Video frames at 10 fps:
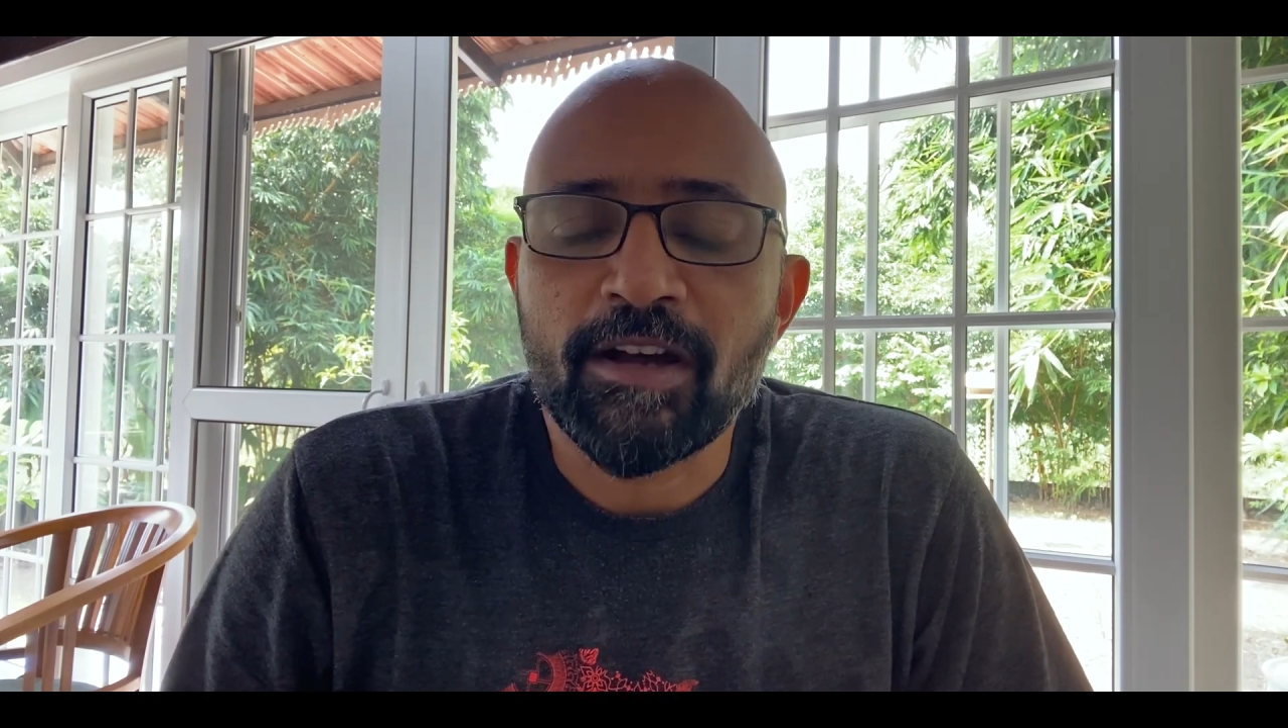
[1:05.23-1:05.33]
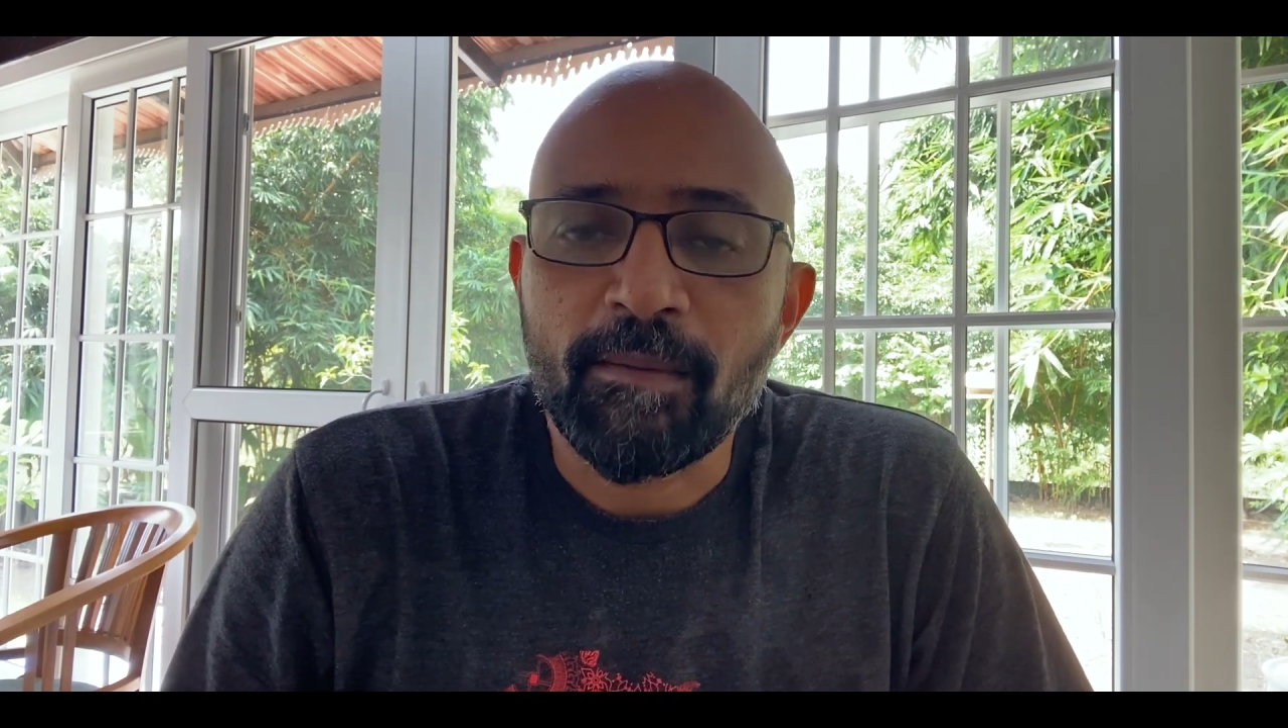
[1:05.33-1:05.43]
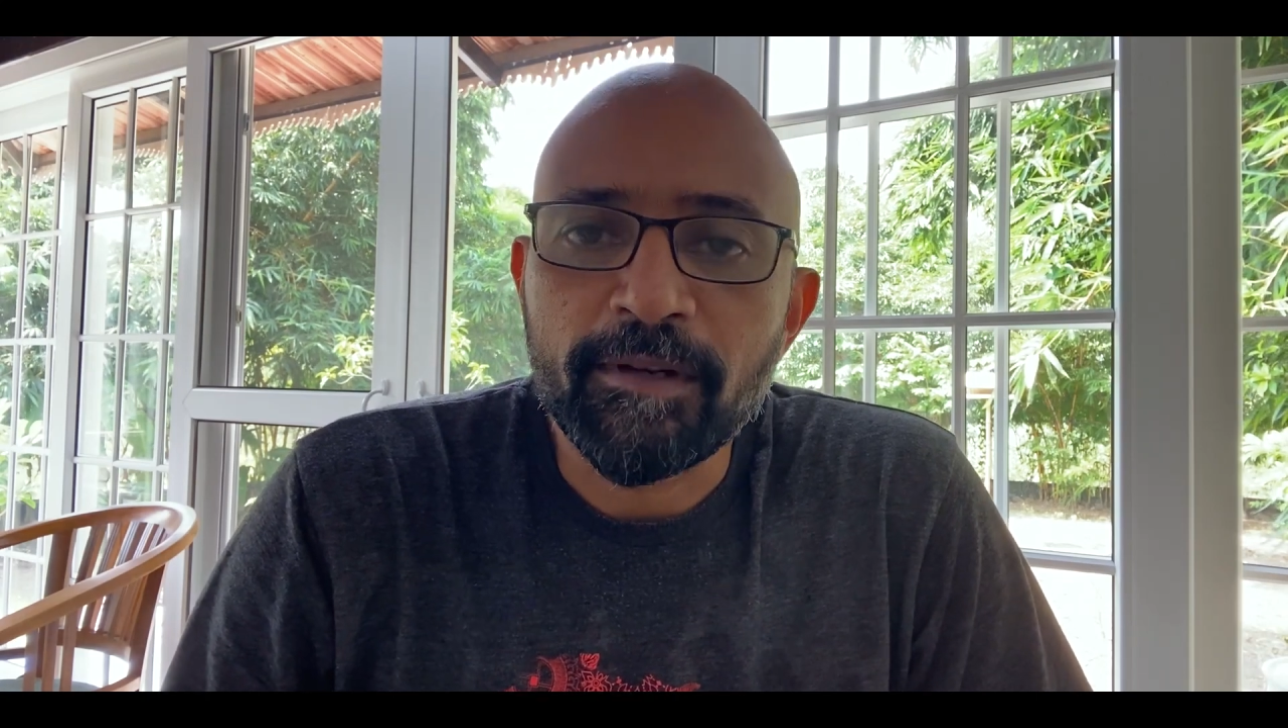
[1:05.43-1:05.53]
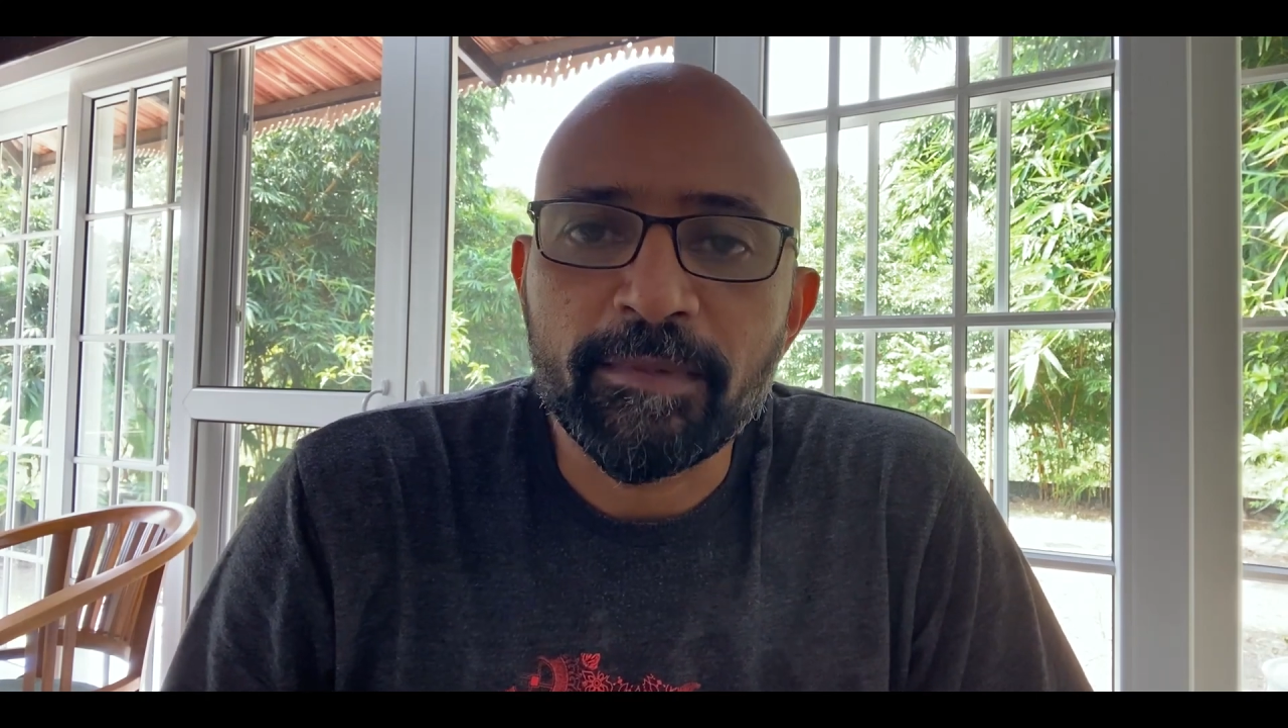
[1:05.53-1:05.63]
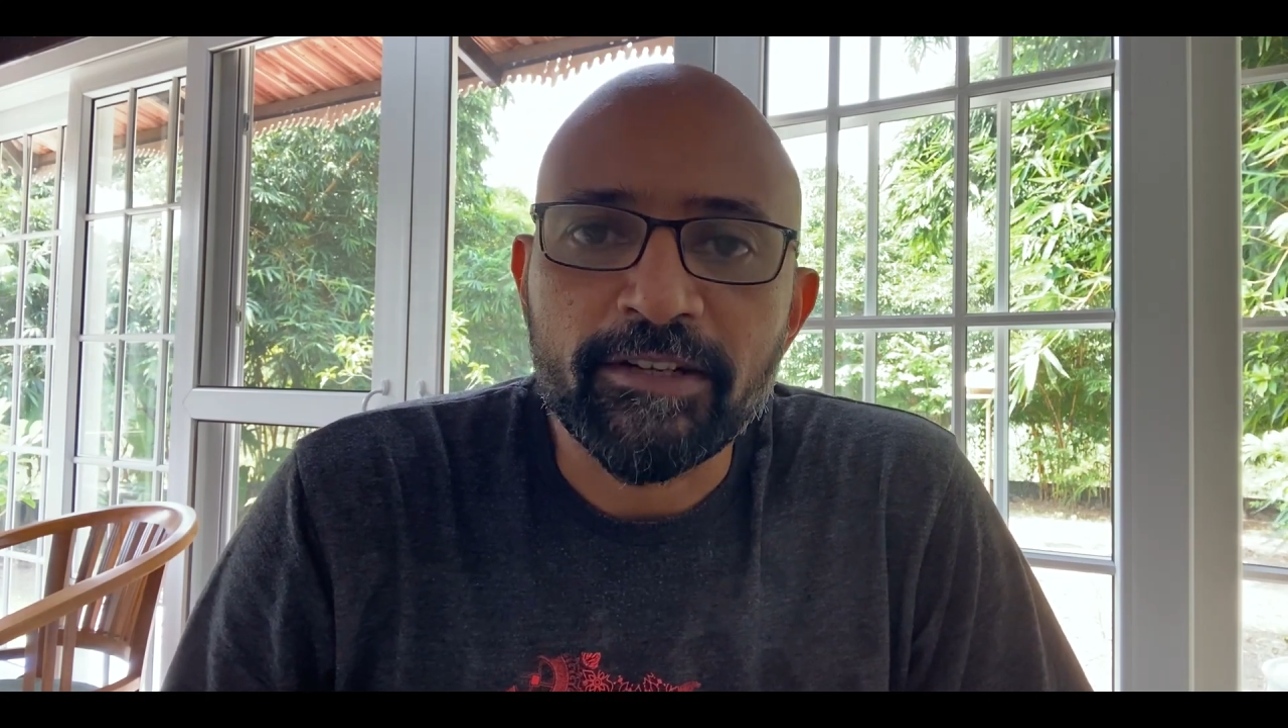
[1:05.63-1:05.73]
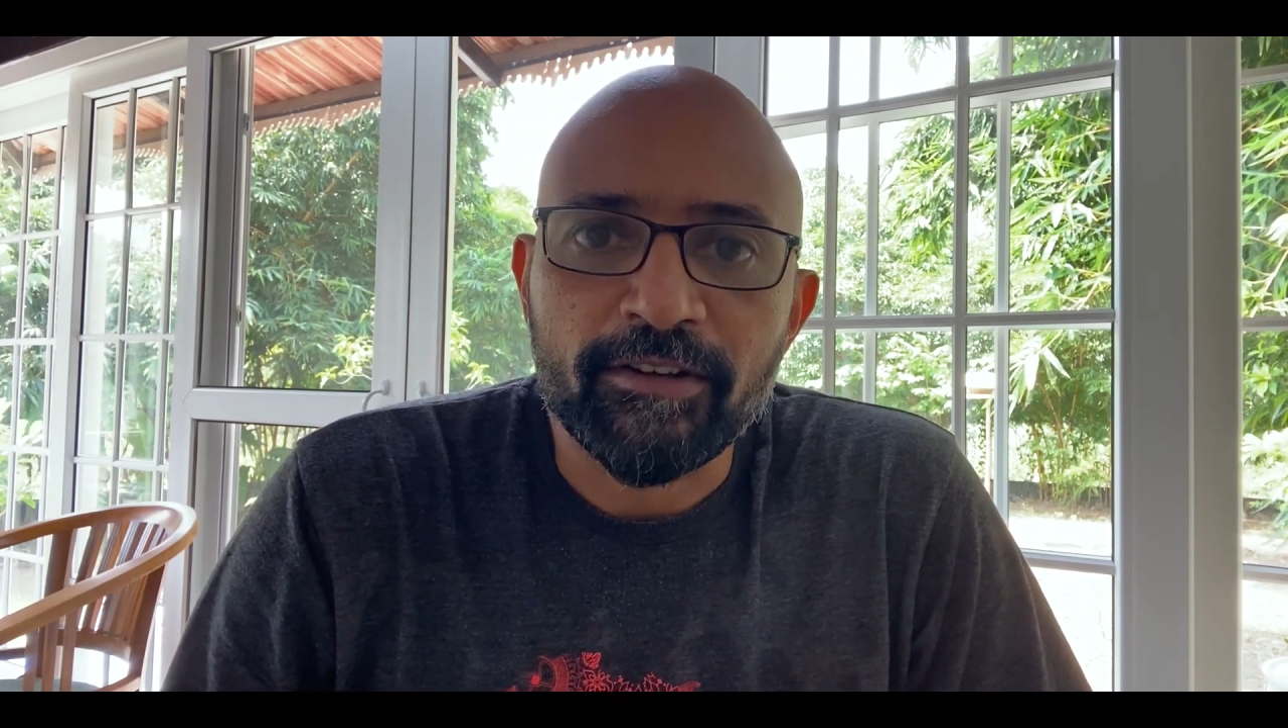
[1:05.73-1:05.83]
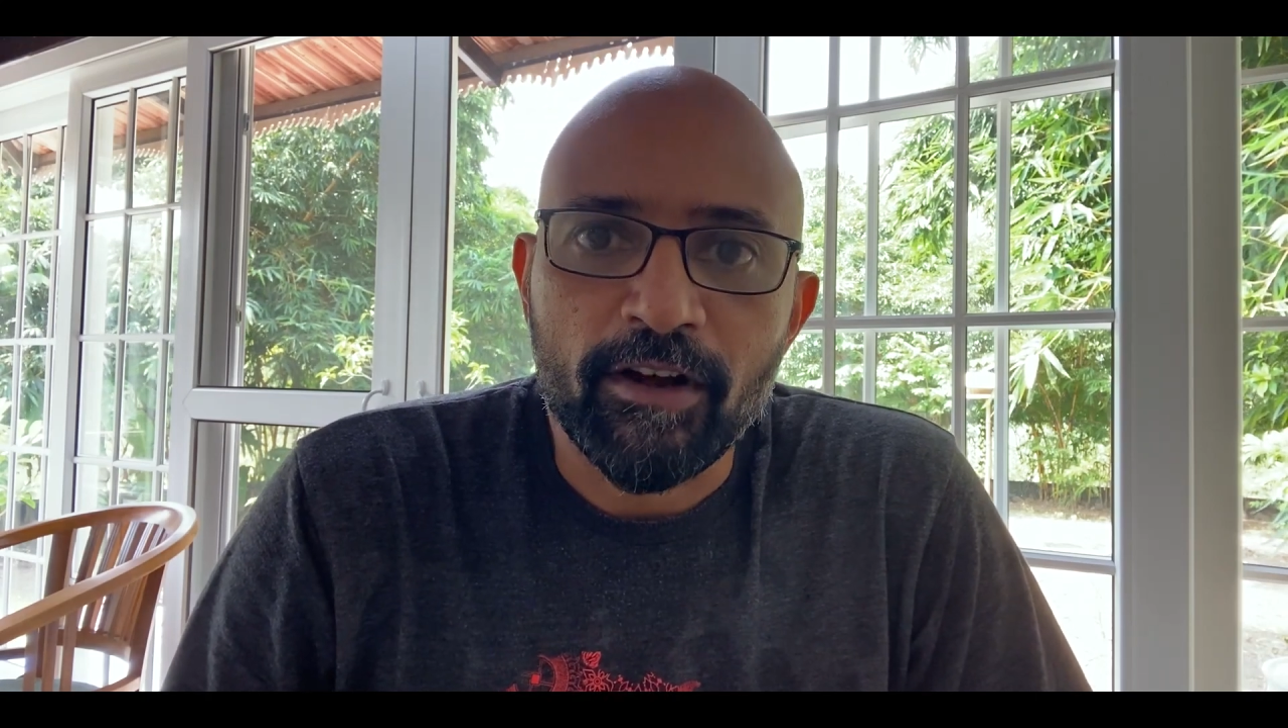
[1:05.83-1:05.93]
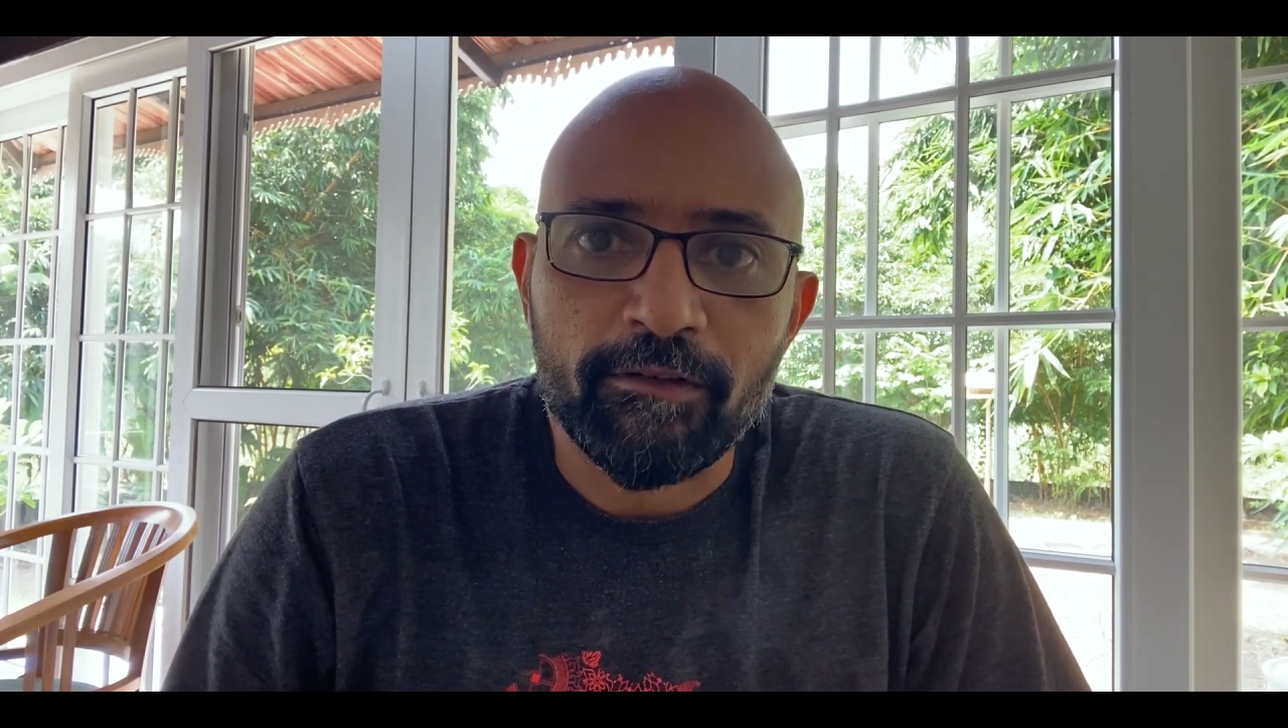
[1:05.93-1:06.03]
complimentary